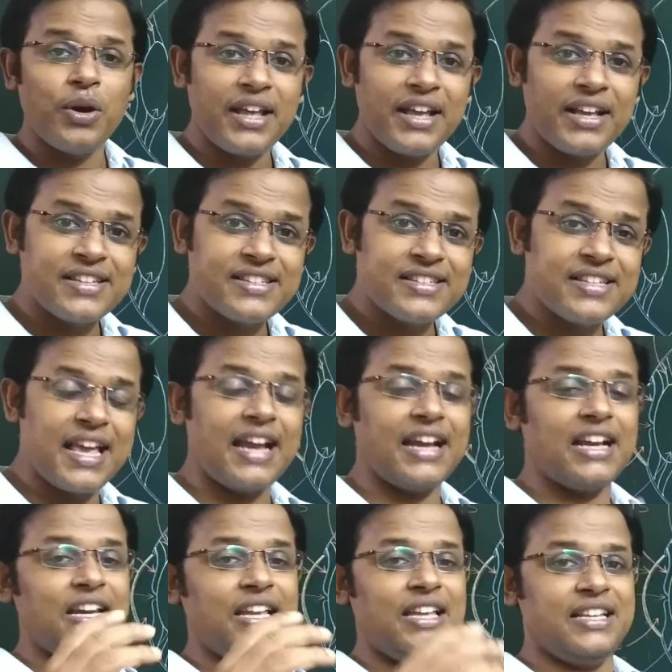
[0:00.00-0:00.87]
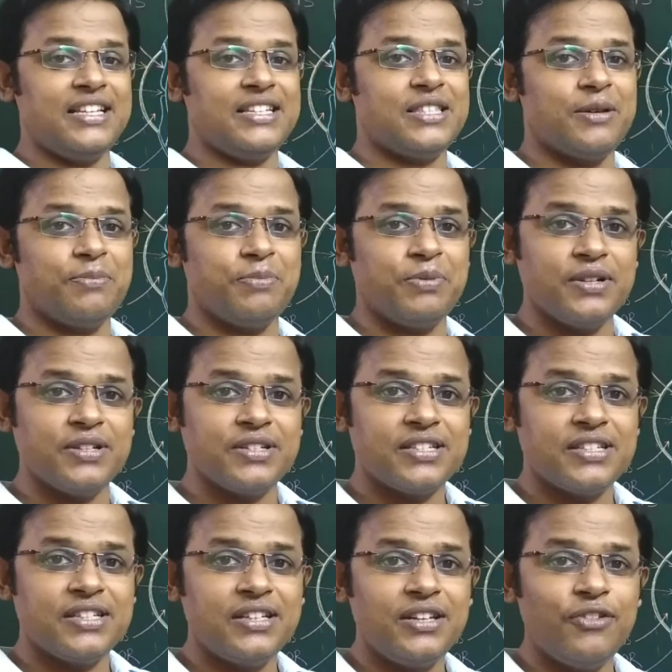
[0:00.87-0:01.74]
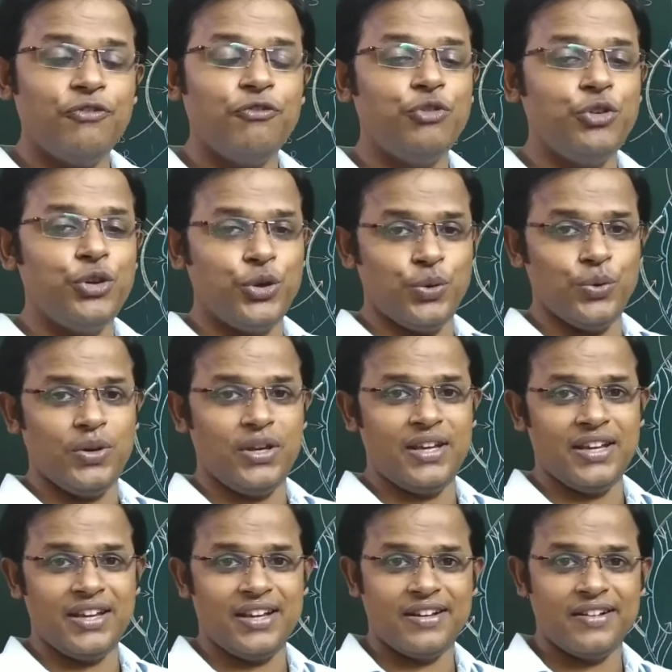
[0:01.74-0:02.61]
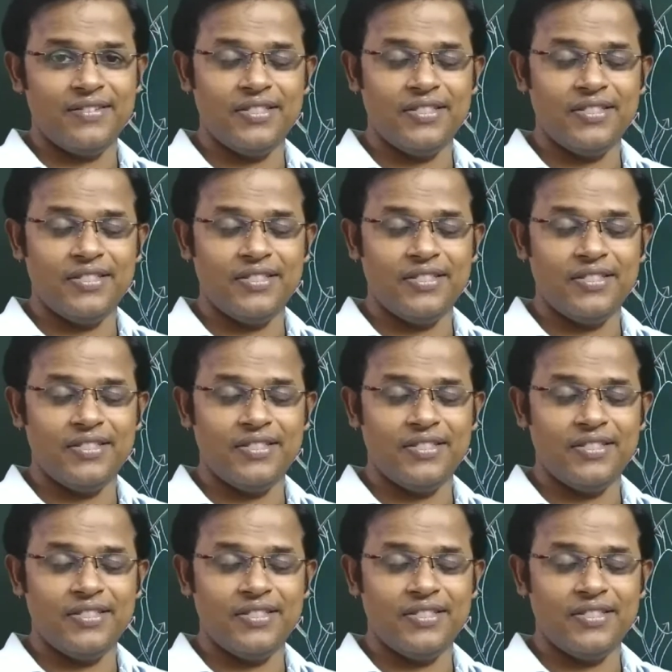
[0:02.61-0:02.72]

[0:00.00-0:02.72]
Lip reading: exactly is the person viewing.